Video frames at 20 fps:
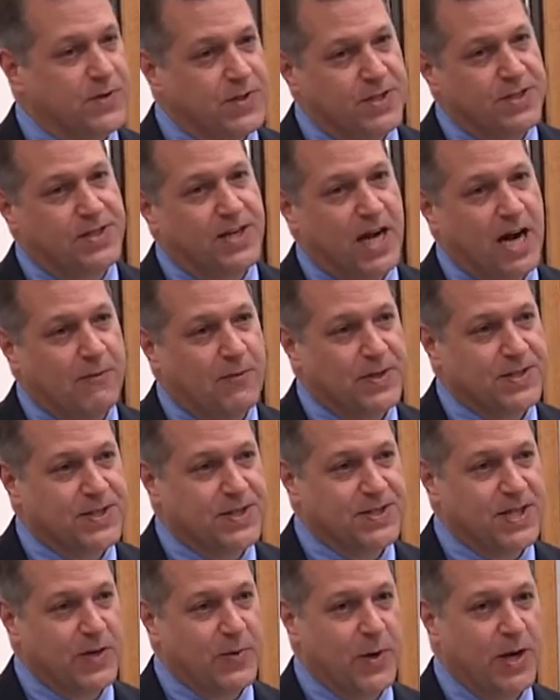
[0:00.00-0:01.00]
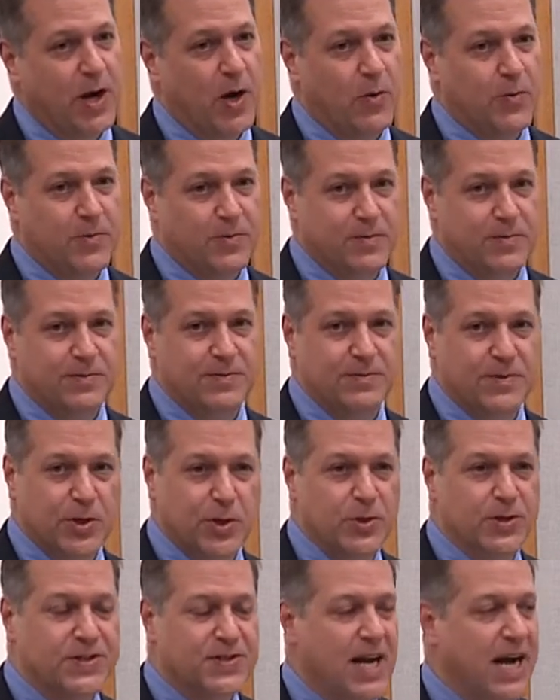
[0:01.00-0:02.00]
for this conference is that we don't
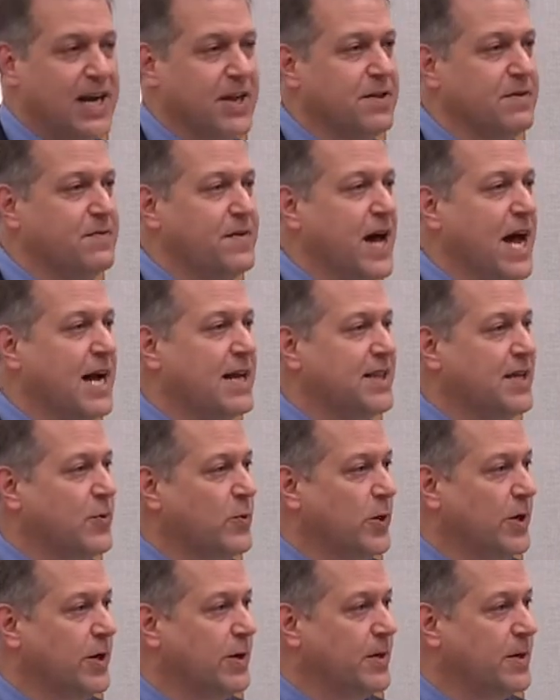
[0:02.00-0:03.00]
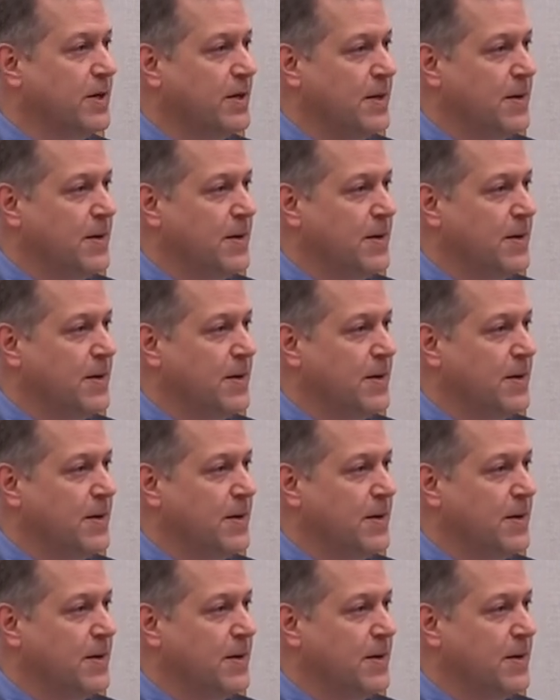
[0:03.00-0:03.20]
lose sight of the fact that we're